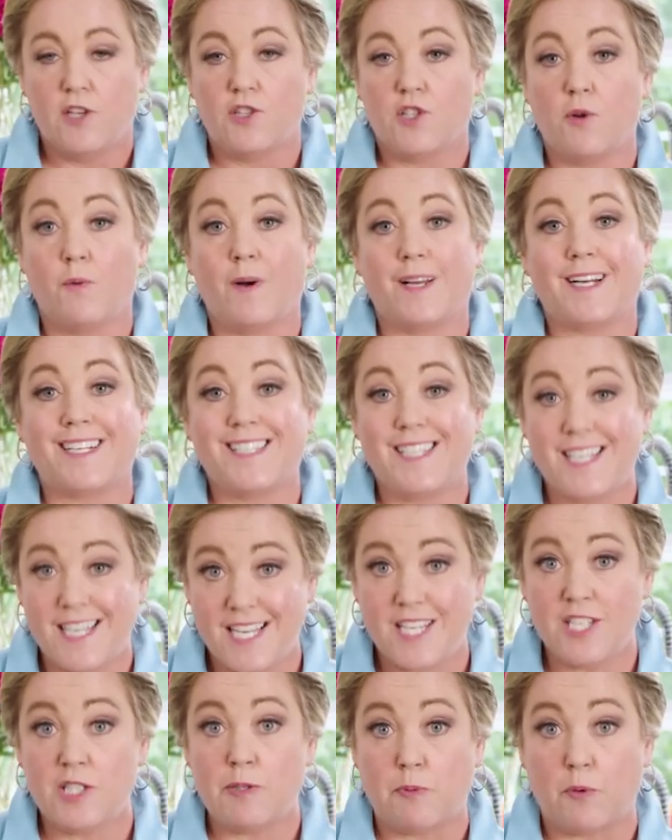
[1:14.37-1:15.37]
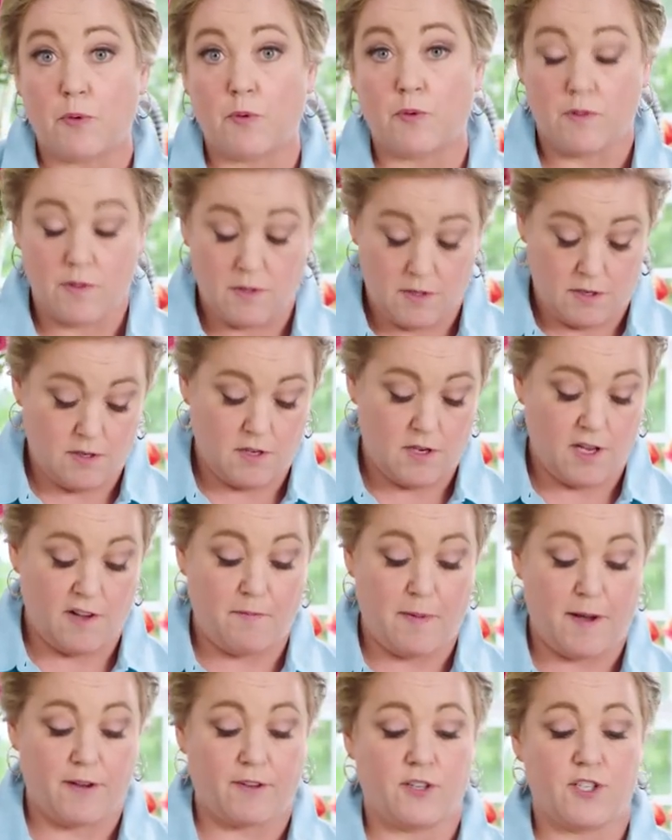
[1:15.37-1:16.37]
So you want a teaspoon
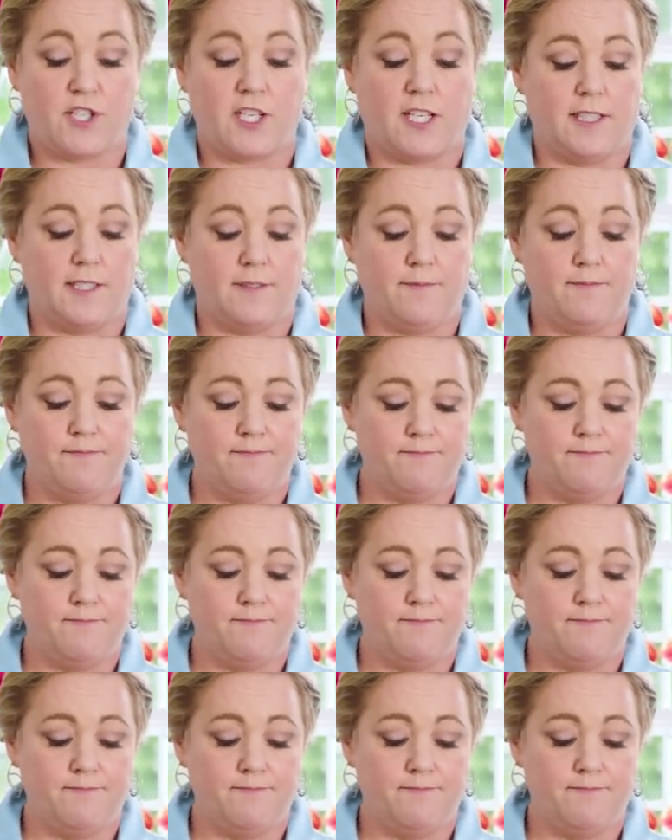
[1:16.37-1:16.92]
of powdered gelatin.